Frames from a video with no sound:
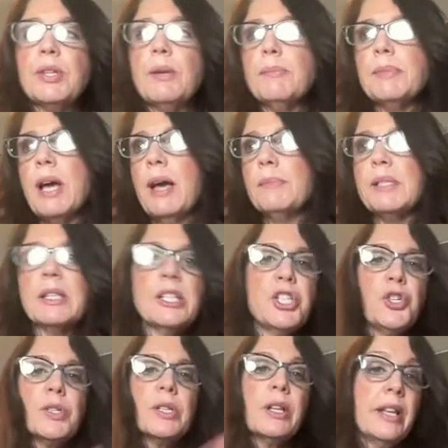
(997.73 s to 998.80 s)
sometimes let's
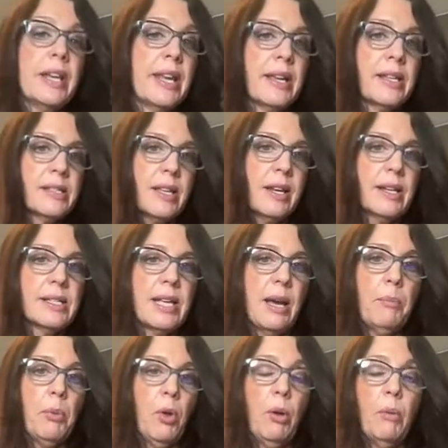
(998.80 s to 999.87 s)
use Clinique as an
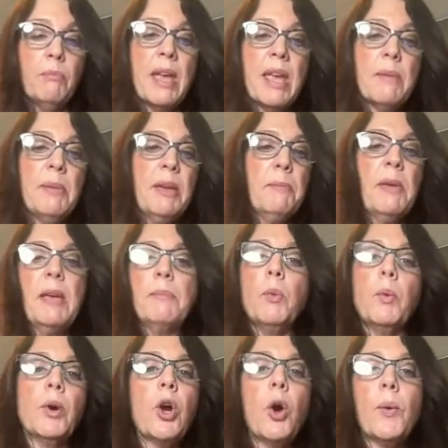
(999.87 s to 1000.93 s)
example. Maybe
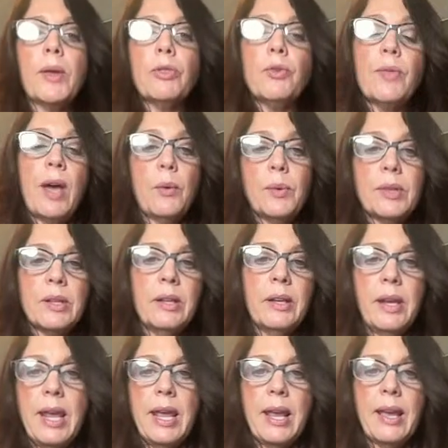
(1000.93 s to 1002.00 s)
people were going through that with
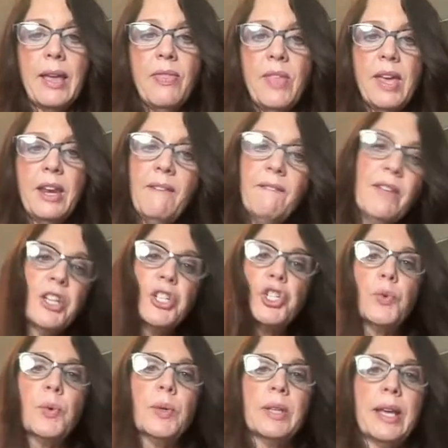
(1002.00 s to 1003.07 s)
Clinique and then
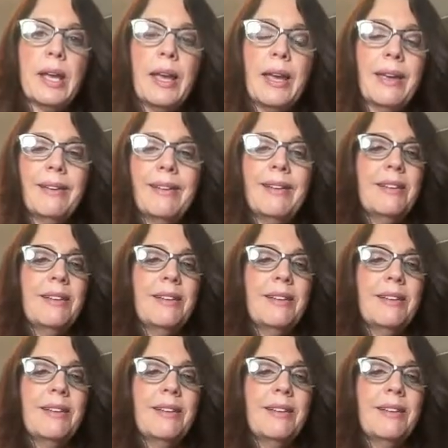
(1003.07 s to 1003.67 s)
eventually